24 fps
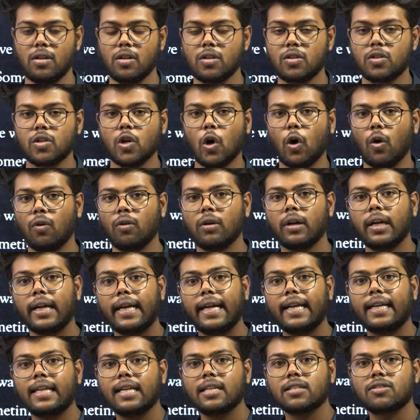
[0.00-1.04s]
So
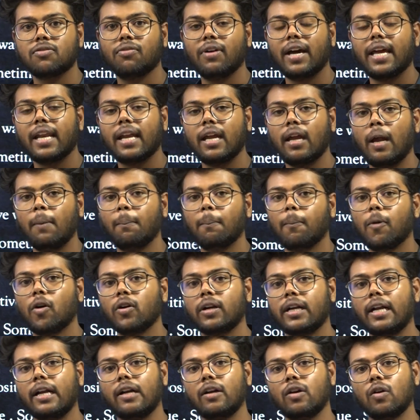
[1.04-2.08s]
it is very
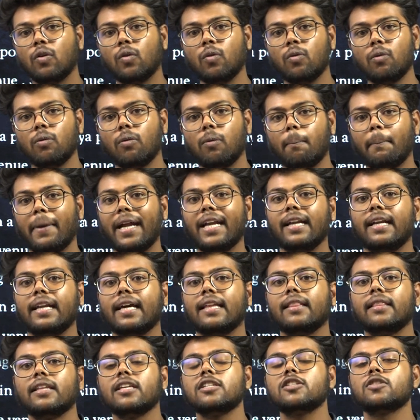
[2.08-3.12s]
important to
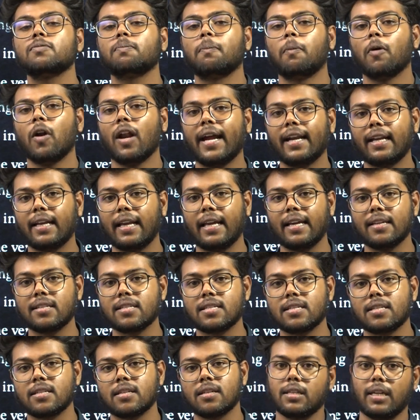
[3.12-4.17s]
maintain this
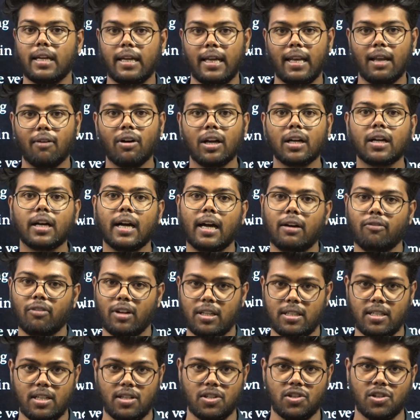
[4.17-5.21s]
politeness in our
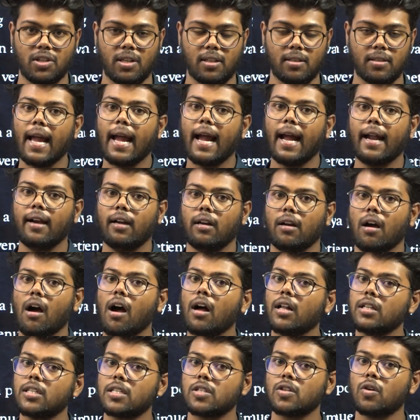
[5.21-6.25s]
conversation. And
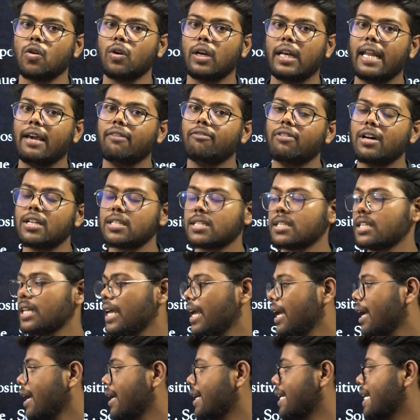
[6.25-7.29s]
also never
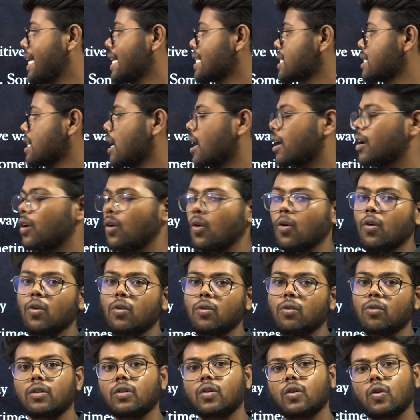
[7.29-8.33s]
say yes or no
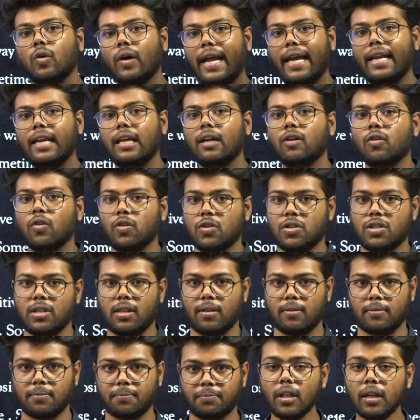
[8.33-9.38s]
to any question.
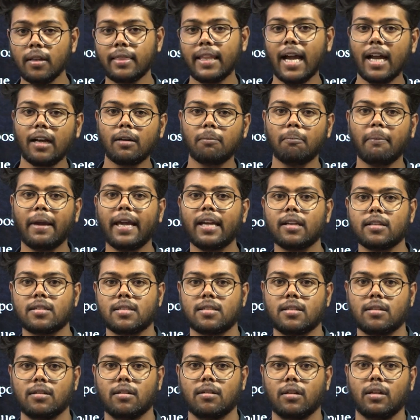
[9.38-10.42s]
That
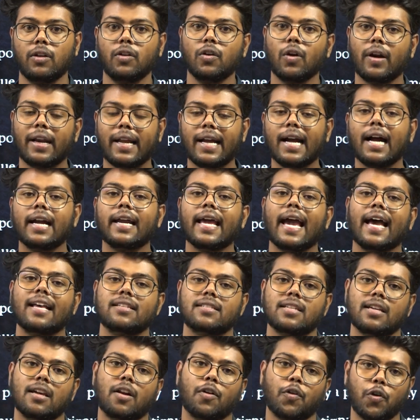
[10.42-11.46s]
makes you regard
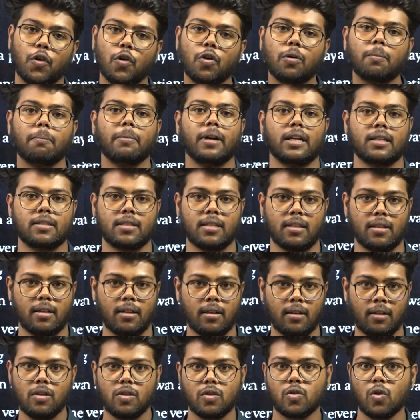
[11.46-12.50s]
as a rude person.
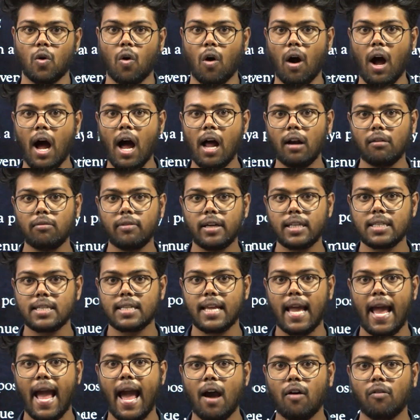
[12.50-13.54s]
So always
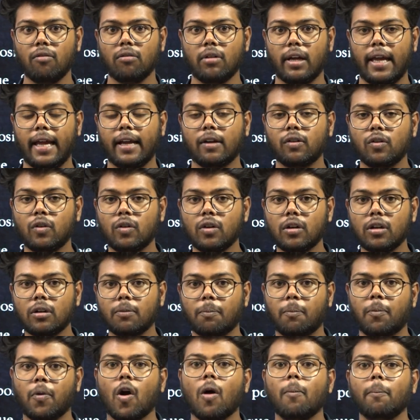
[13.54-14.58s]
have a
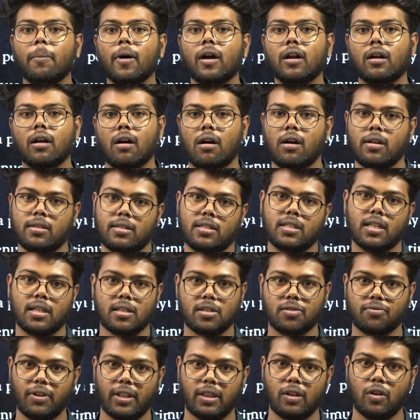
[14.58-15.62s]
good proper
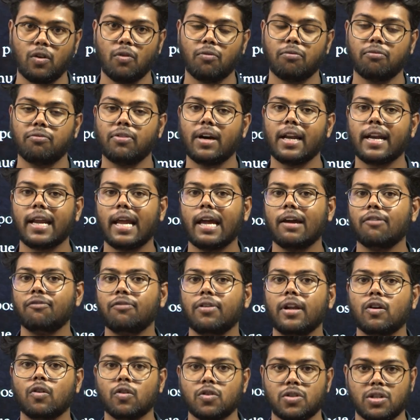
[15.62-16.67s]
answers with you for
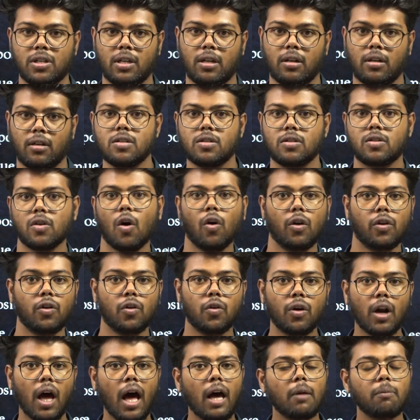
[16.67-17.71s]
every question. So you
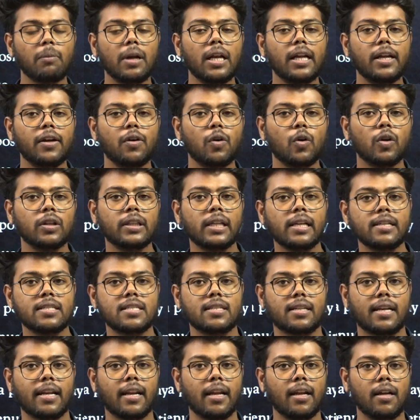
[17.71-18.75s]
normally know
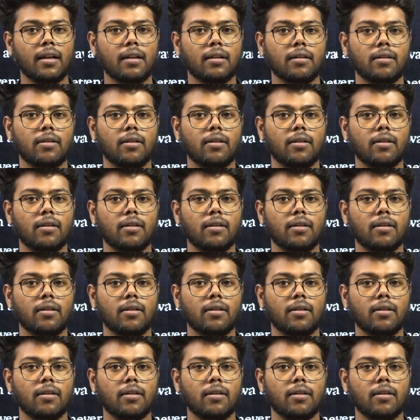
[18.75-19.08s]
this trick